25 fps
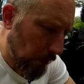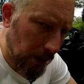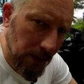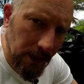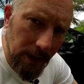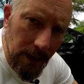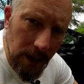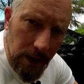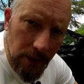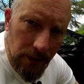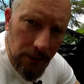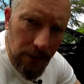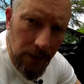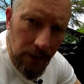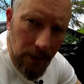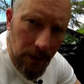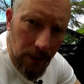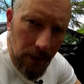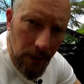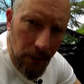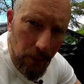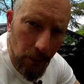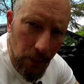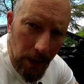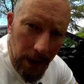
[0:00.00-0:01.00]
with these
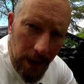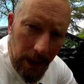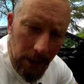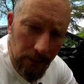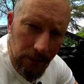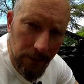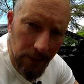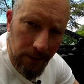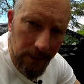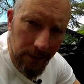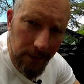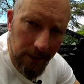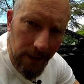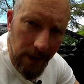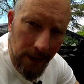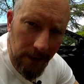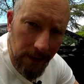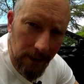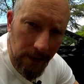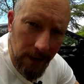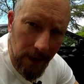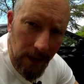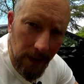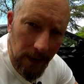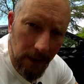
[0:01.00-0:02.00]
without
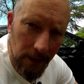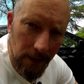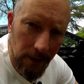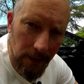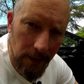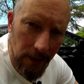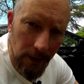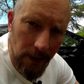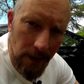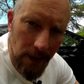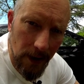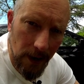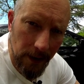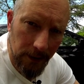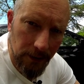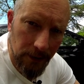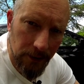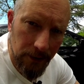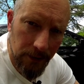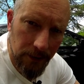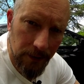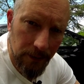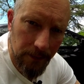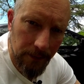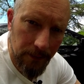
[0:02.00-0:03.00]
tightening the
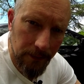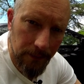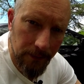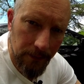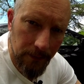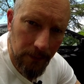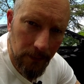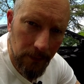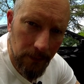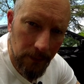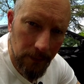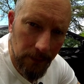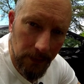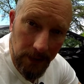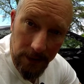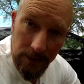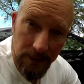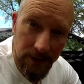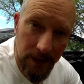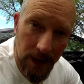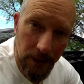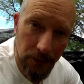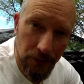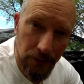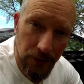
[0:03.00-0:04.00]
nuts. That
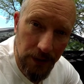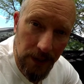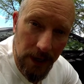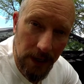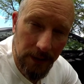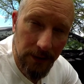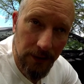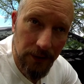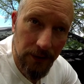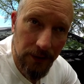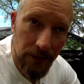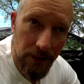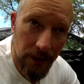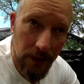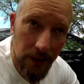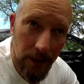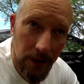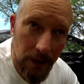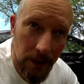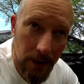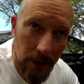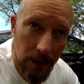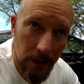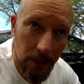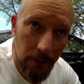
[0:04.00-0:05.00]
sounds nuts,
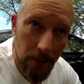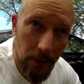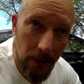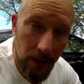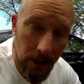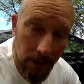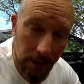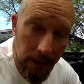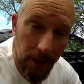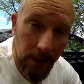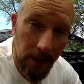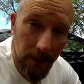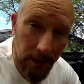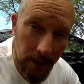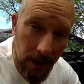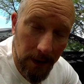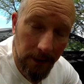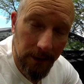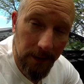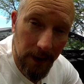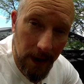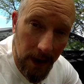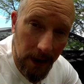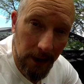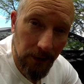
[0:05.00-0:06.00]
but I think
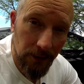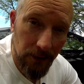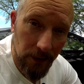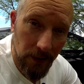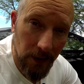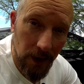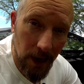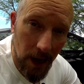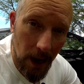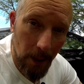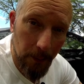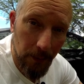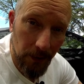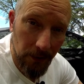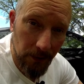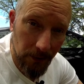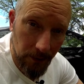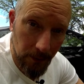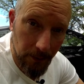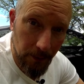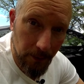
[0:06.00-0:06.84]
that actually happened